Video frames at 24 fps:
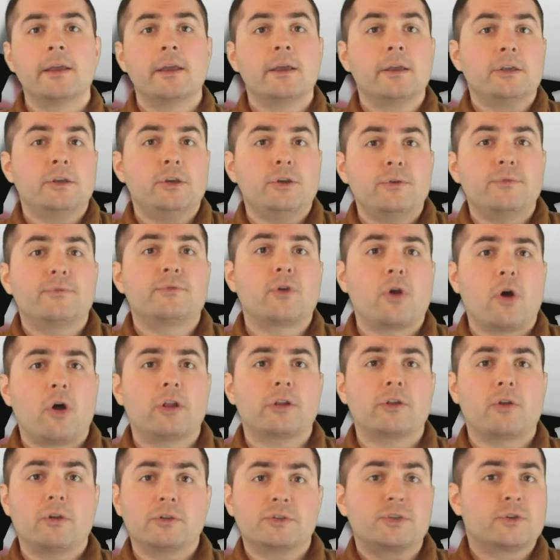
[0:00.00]
You've
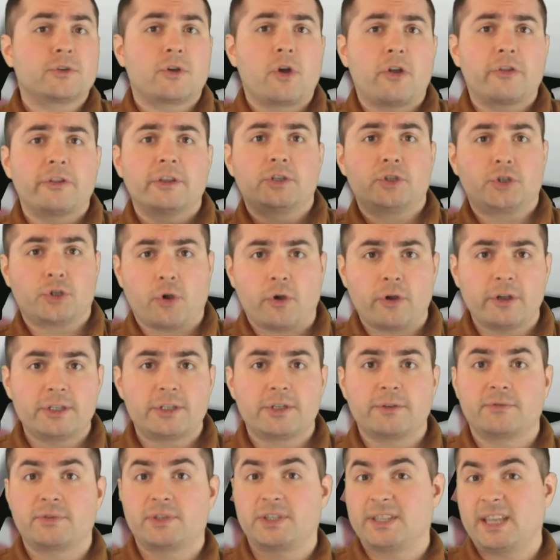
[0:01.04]
also got the choice
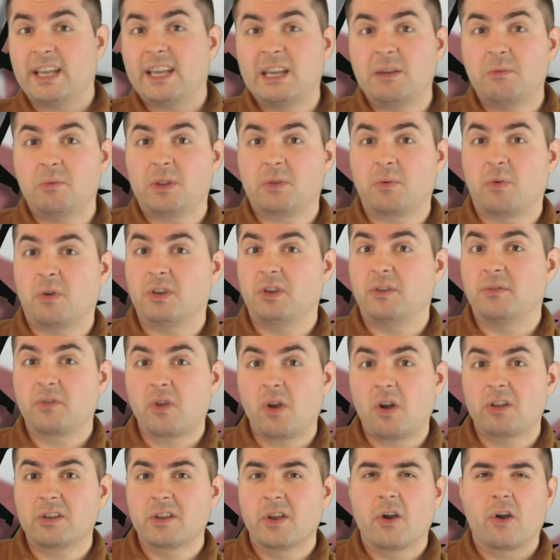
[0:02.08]
of sticking with what you've
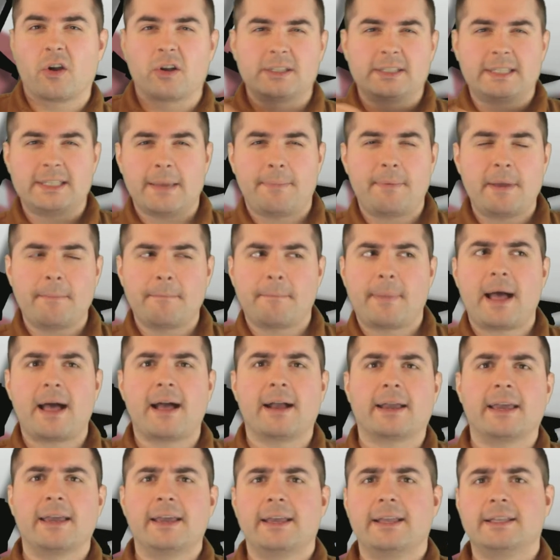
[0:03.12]
got or dipping
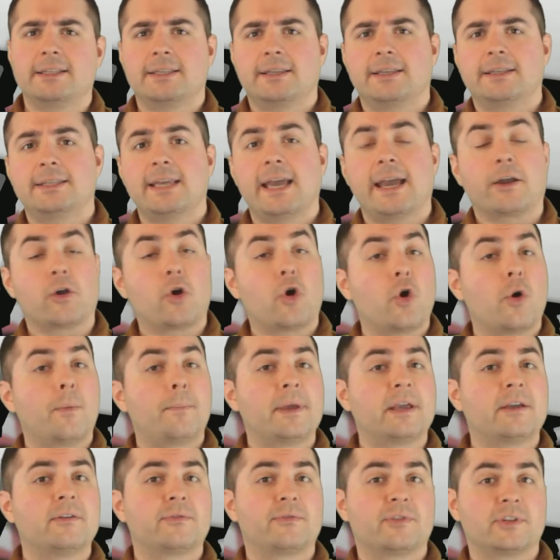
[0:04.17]
back into the deck,
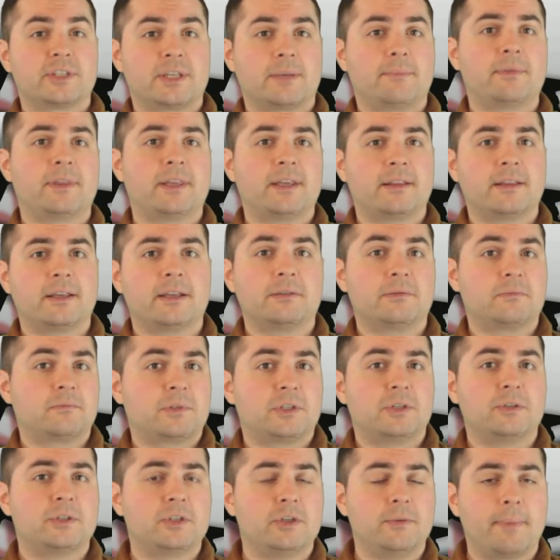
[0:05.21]
hoping for something that
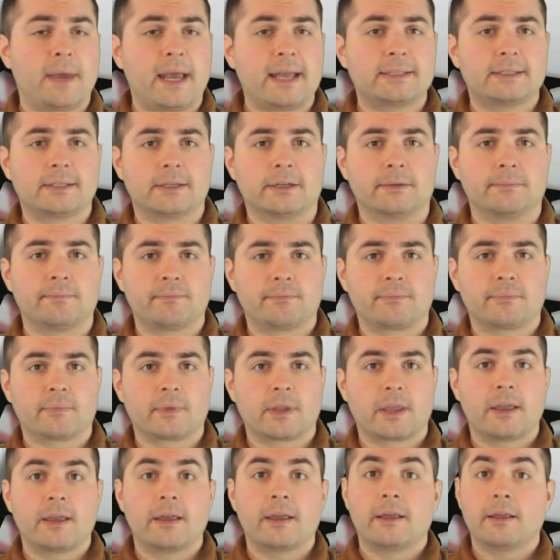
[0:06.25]
suits you better.
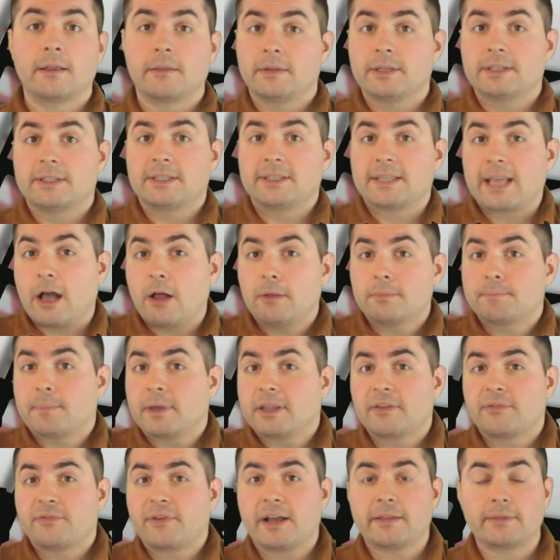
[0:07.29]
This is helped by
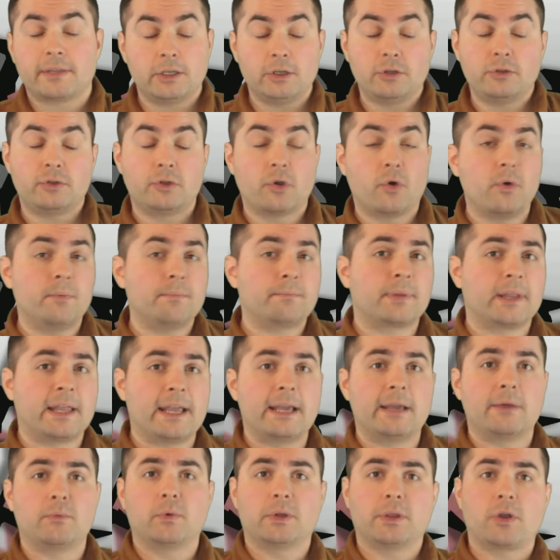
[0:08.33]
the fact that you don't
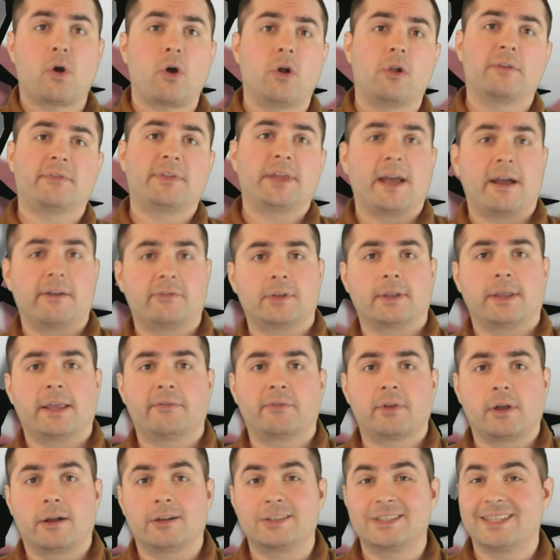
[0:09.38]
play with all of the Afterlife
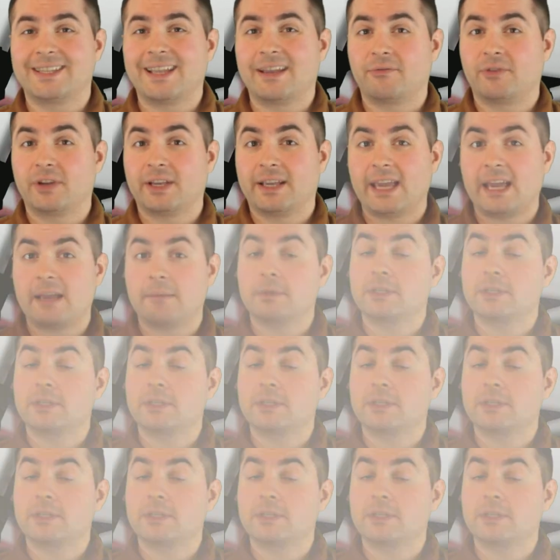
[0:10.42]
cards in every game.